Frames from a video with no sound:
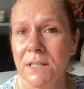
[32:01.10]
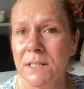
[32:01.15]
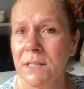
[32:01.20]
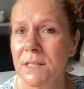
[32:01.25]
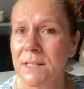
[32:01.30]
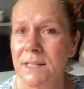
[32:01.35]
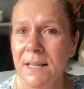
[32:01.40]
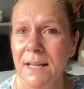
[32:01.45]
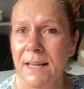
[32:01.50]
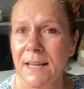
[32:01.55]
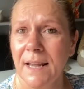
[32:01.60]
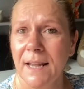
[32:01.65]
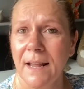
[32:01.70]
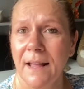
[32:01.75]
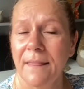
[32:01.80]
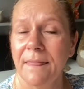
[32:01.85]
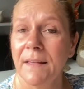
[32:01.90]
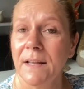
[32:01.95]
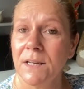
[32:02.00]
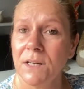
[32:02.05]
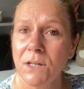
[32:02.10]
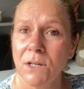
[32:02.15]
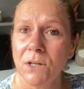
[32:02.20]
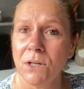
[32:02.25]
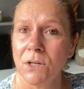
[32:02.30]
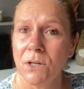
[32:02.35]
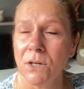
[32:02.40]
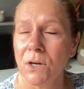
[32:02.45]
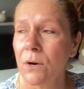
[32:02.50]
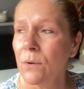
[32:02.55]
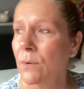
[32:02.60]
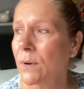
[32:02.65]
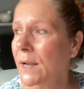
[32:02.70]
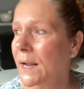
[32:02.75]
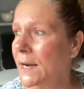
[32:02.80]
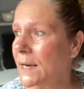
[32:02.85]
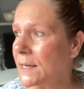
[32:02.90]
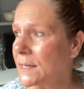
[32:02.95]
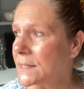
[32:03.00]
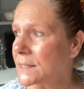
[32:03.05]
to see it, and then you can go and
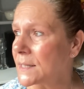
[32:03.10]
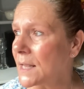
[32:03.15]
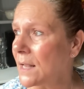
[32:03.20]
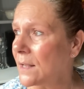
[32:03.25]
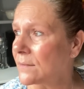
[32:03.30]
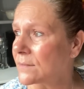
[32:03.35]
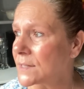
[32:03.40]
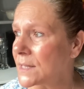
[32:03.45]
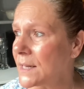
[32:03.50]
get it yourselves,